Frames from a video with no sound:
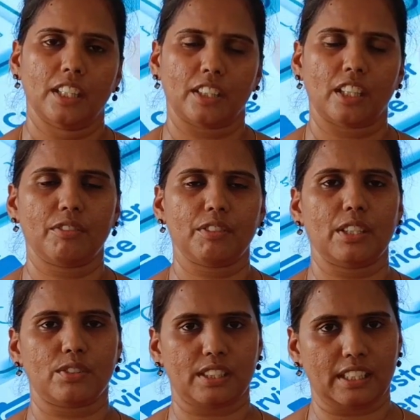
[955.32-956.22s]
Now we are
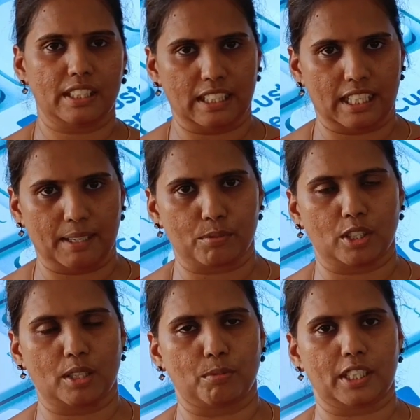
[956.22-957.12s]
using in a
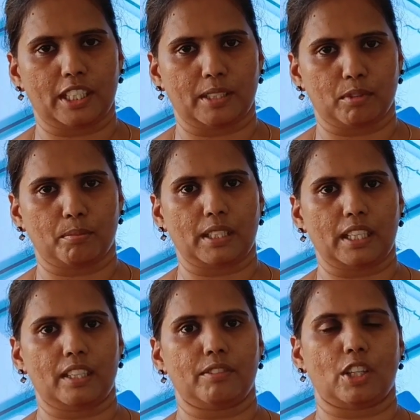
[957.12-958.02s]
laptop or in a
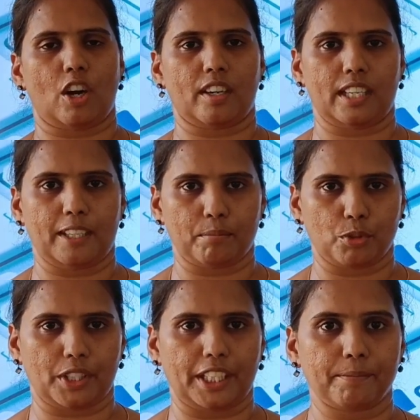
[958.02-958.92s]
mobile, we are online
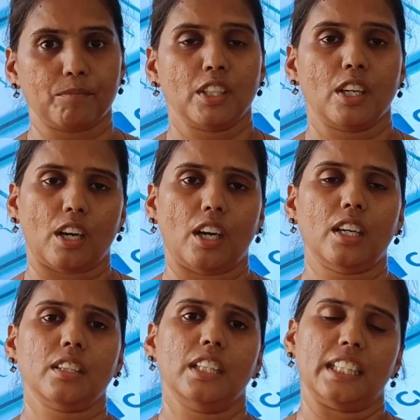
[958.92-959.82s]
booking,
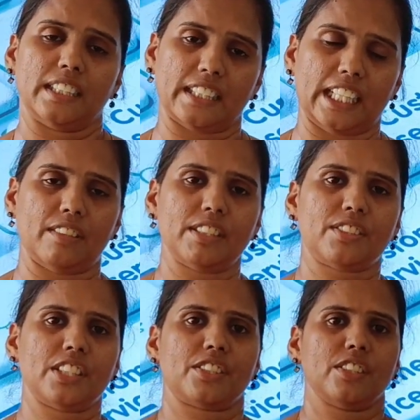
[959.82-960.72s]
or railway
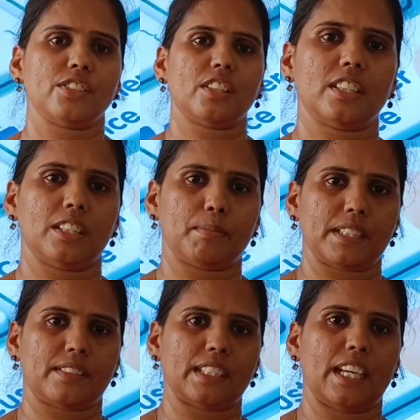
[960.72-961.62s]
stations in a
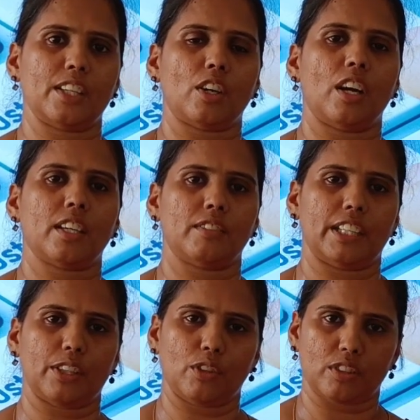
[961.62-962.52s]
bus stand, or
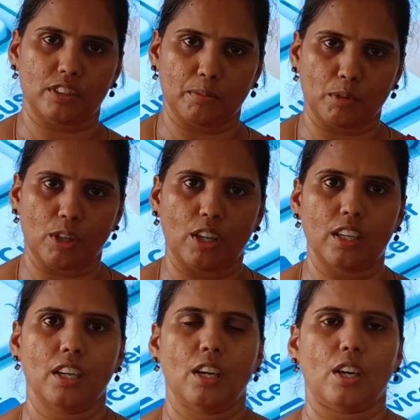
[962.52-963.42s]
when you go to the
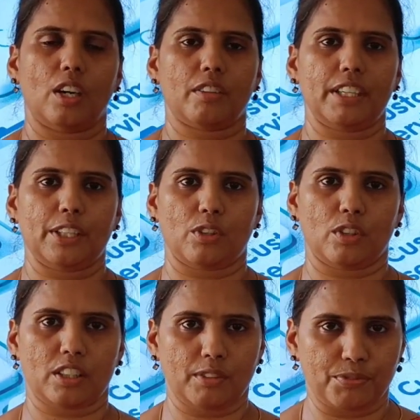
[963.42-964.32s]
mall or when you go
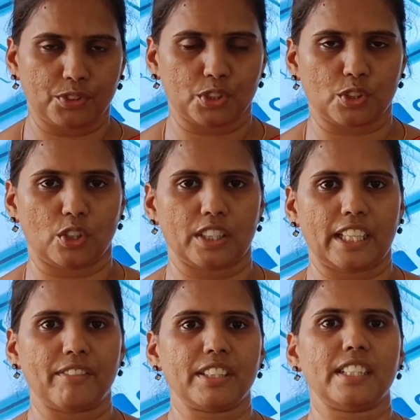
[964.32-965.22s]
to the food court,
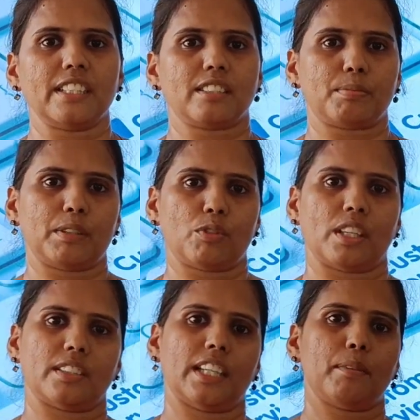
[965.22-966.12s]
everything is being
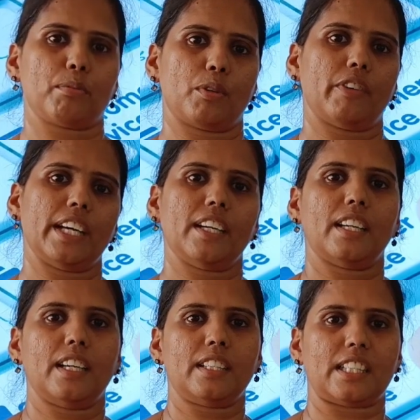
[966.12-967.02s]
what? They have provided
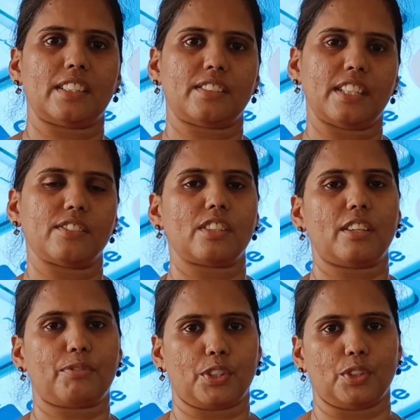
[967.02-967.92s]
a touch
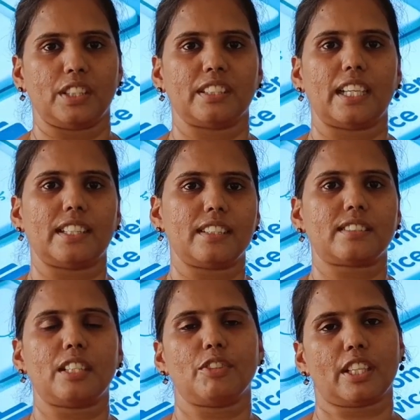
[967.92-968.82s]
sensor for you. In that
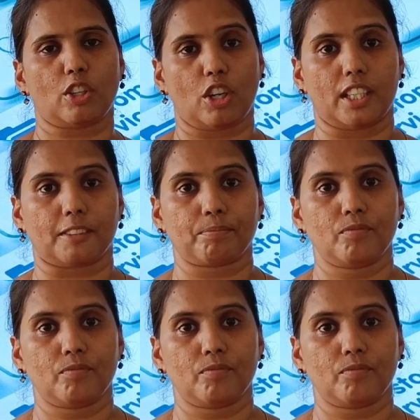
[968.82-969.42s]
itself you can order.